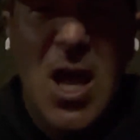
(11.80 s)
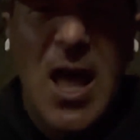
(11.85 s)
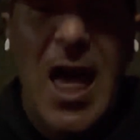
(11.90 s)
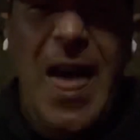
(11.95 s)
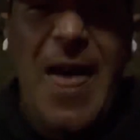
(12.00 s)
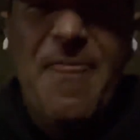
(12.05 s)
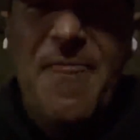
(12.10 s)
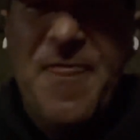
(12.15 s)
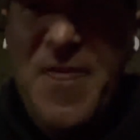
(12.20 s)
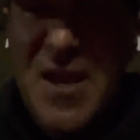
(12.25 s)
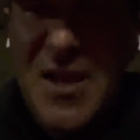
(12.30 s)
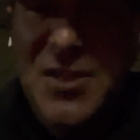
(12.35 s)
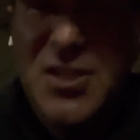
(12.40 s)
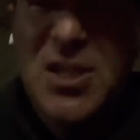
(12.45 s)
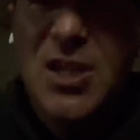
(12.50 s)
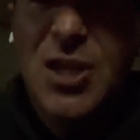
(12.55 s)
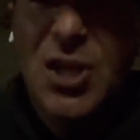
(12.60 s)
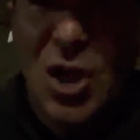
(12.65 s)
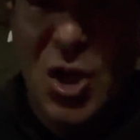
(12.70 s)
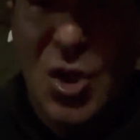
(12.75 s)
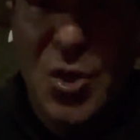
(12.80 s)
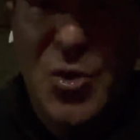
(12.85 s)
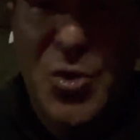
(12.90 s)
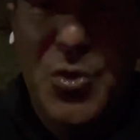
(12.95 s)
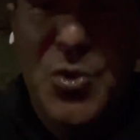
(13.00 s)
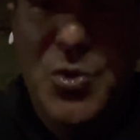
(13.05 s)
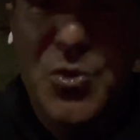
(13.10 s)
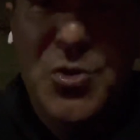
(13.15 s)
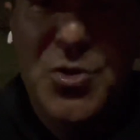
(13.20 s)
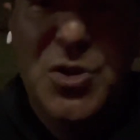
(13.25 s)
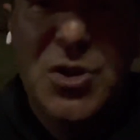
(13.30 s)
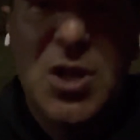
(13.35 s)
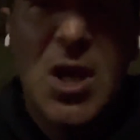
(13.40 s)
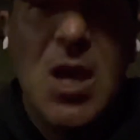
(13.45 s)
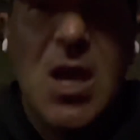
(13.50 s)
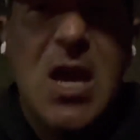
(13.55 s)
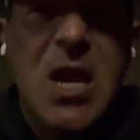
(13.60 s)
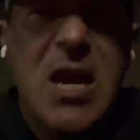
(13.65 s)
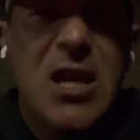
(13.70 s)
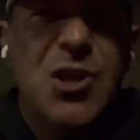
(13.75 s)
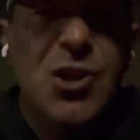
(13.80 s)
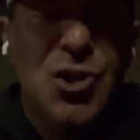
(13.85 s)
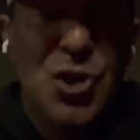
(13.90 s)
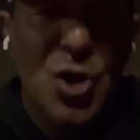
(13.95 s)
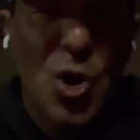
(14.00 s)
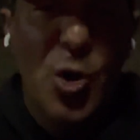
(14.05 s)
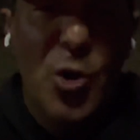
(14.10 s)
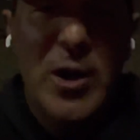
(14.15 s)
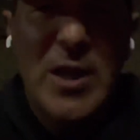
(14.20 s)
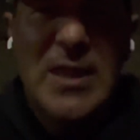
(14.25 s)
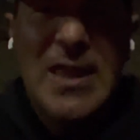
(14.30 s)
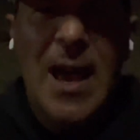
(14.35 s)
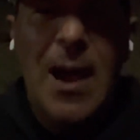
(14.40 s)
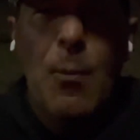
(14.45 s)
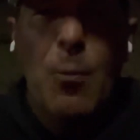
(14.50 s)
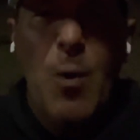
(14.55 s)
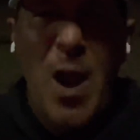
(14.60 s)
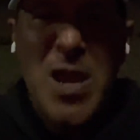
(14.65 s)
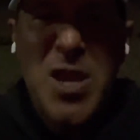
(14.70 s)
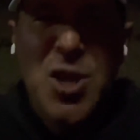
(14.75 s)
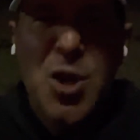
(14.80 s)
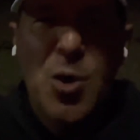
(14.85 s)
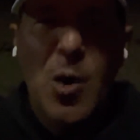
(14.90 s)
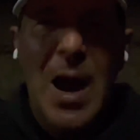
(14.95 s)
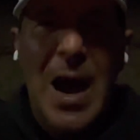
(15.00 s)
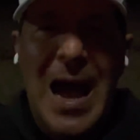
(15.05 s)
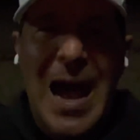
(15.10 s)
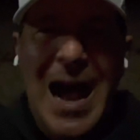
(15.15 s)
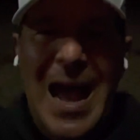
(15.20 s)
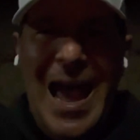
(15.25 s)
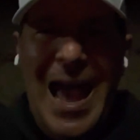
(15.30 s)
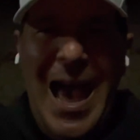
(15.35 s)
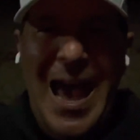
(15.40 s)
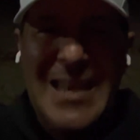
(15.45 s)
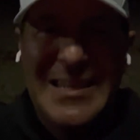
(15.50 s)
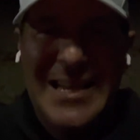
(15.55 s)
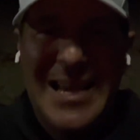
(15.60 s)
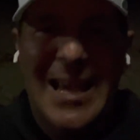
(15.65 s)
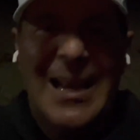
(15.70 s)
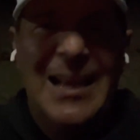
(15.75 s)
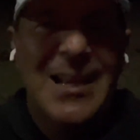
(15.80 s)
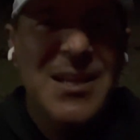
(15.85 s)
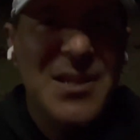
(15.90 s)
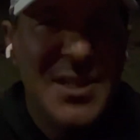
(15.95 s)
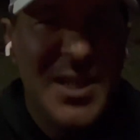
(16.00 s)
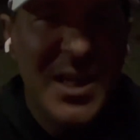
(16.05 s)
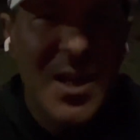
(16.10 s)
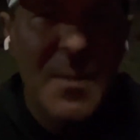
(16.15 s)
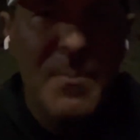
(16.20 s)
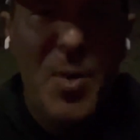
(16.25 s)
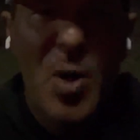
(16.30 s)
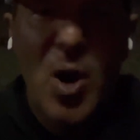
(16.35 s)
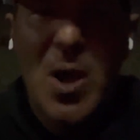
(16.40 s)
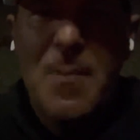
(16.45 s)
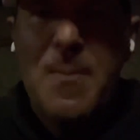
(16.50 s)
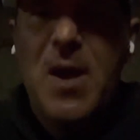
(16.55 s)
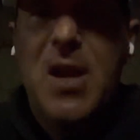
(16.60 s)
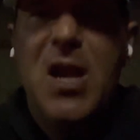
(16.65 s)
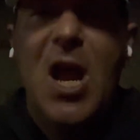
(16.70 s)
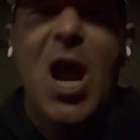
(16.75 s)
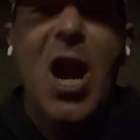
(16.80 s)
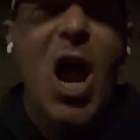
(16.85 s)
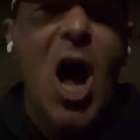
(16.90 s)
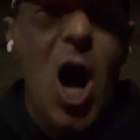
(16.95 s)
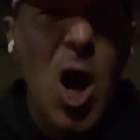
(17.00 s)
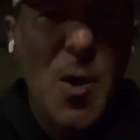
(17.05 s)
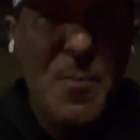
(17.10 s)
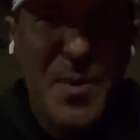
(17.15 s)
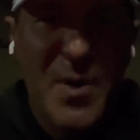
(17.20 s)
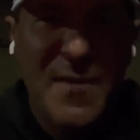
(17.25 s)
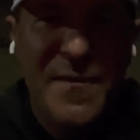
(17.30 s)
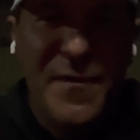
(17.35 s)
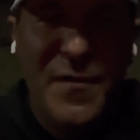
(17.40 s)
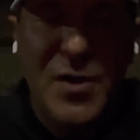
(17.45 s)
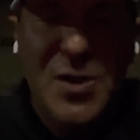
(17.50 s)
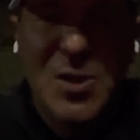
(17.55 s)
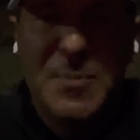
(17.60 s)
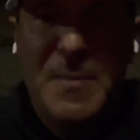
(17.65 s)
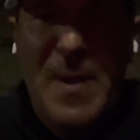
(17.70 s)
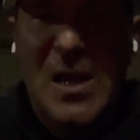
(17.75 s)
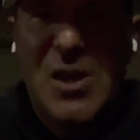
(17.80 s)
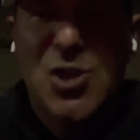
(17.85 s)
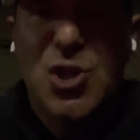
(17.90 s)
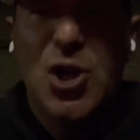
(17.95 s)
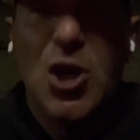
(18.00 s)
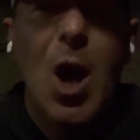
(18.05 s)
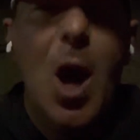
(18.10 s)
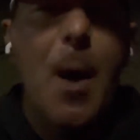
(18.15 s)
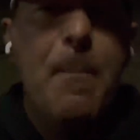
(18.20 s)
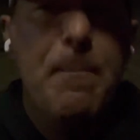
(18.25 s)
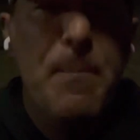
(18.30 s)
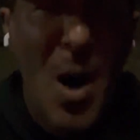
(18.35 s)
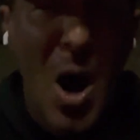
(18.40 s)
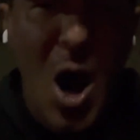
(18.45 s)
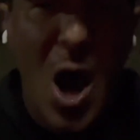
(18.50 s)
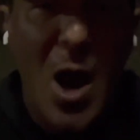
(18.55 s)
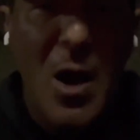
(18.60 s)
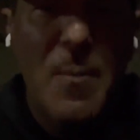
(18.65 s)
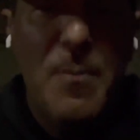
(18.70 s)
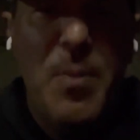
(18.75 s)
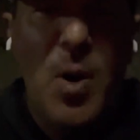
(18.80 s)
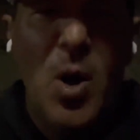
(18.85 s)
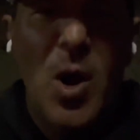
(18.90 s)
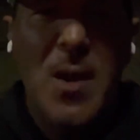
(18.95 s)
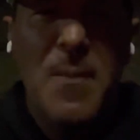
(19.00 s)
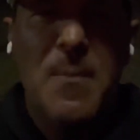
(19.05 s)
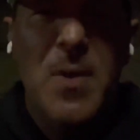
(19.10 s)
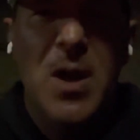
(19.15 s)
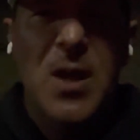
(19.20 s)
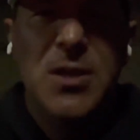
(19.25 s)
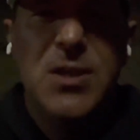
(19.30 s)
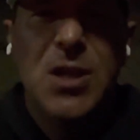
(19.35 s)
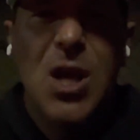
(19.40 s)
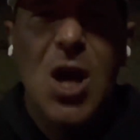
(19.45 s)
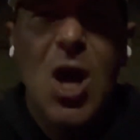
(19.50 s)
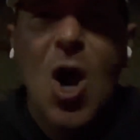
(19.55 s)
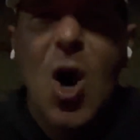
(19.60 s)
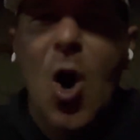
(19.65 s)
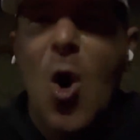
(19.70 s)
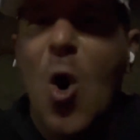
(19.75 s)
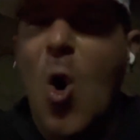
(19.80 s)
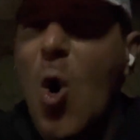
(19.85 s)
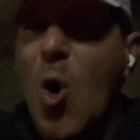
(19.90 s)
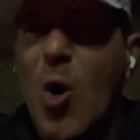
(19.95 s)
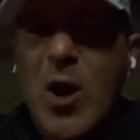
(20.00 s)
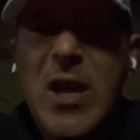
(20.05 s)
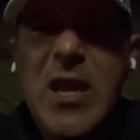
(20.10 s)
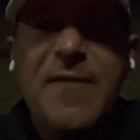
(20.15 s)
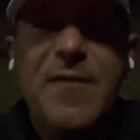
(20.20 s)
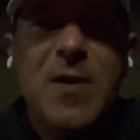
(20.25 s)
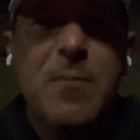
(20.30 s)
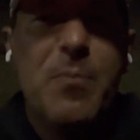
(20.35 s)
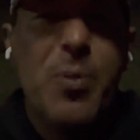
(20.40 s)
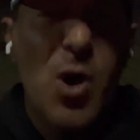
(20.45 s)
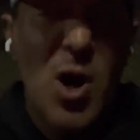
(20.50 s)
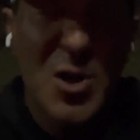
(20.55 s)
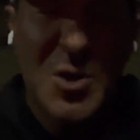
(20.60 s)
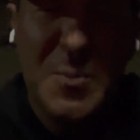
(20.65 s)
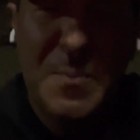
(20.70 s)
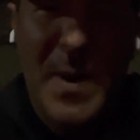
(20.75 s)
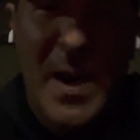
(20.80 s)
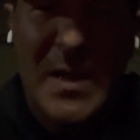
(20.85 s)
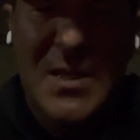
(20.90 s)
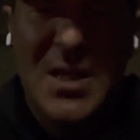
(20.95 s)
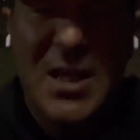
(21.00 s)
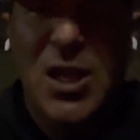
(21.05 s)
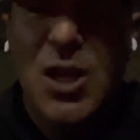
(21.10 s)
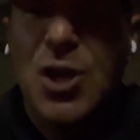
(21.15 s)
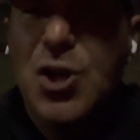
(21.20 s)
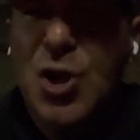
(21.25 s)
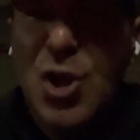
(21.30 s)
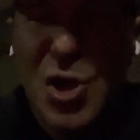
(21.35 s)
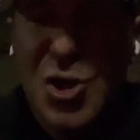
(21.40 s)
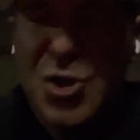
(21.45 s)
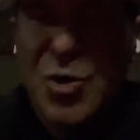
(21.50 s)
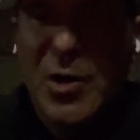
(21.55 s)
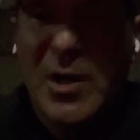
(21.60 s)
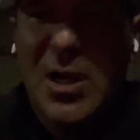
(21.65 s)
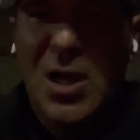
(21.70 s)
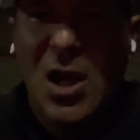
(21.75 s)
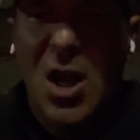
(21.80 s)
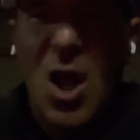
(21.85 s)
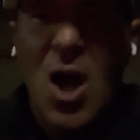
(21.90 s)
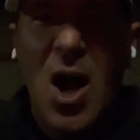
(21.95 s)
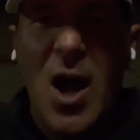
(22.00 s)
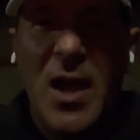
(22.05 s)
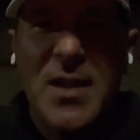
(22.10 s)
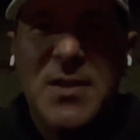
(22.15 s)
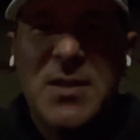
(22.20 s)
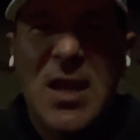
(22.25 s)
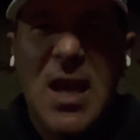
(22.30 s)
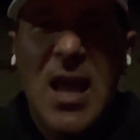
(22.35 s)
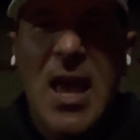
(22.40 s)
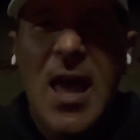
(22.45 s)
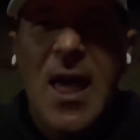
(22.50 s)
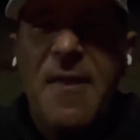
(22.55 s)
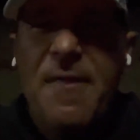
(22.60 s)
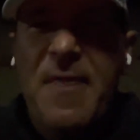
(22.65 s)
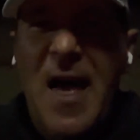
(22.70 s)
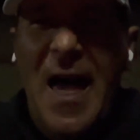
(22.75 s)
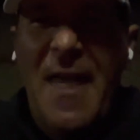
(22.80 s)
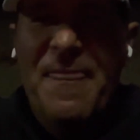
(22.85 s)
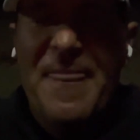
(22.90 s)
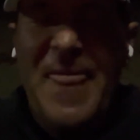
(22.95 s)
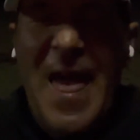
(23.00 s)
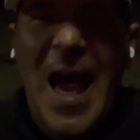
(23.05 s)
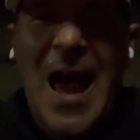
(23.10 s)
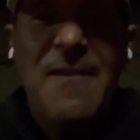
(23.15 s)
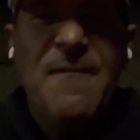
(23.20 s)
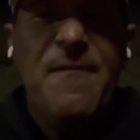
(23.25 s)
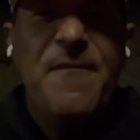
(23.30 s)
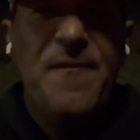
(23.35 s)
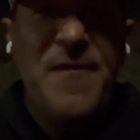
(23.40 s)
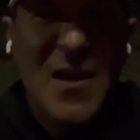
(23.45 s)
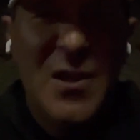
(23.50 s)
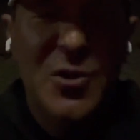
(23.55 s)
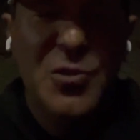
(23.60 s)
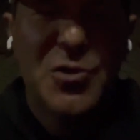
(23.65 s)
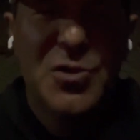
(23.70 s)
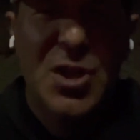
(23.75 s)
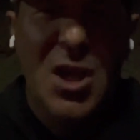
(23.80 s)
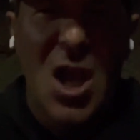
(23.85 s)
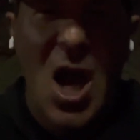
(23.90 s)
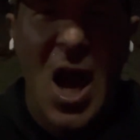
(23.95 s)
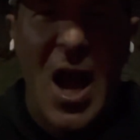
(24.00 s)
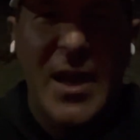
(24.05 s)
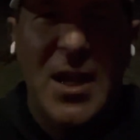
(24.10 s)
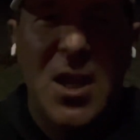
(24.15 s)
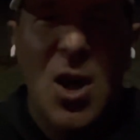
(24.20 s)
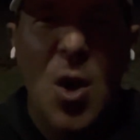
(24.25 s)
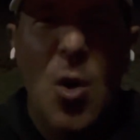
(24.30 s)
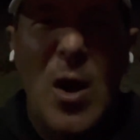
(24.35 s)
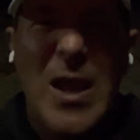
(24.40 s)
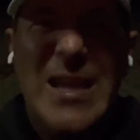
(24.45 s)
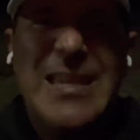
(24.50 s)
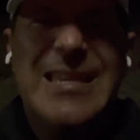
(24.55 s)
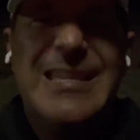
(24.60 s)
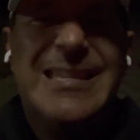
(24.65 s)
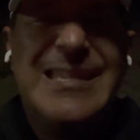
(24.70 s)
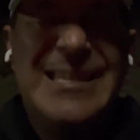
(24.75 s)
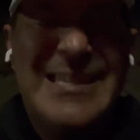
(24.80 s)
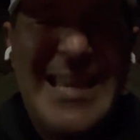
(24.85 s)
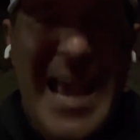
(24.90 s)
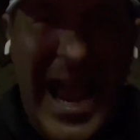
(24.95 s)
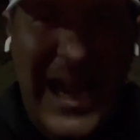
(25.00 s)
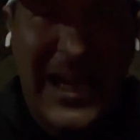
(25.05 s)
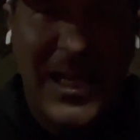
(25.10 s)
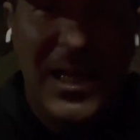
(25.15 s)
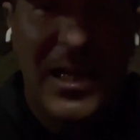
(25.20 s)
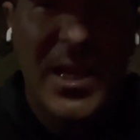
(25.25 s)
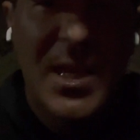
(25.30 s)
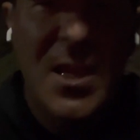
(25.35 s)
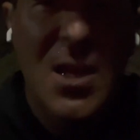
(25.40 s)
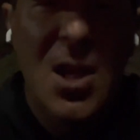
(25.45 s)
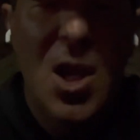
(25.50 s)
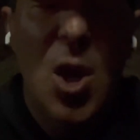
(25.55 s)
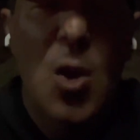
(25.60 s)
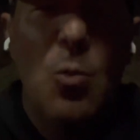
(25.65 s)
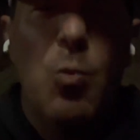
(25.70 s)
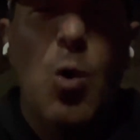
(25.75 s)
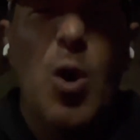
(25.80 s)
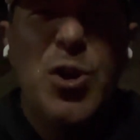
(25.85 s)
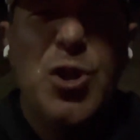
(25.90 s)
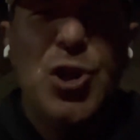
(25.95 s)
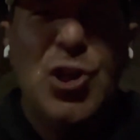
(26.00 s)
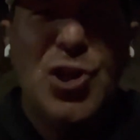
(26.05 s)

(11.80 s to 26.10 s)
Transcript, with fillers: and this includes ensuring that when you are at a listing appointment, an open for inspection, a buyer appointment, or even prospecting and nurturing clients, that that feels like exactly what you